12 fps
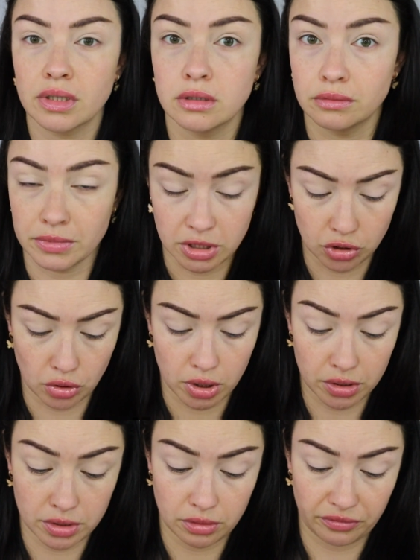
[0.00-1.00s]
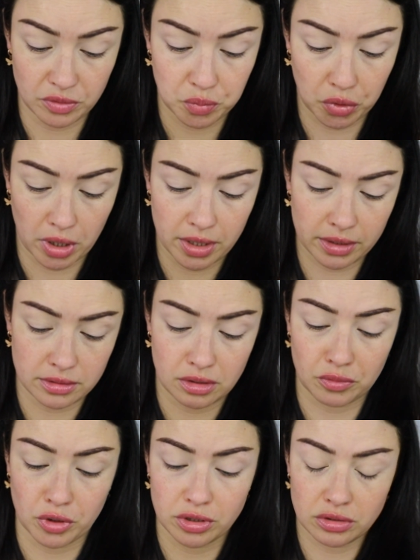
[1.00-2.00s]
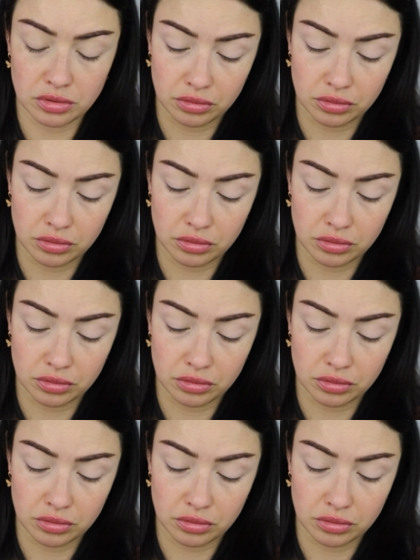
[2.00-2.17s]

the majority of the product, so I'm going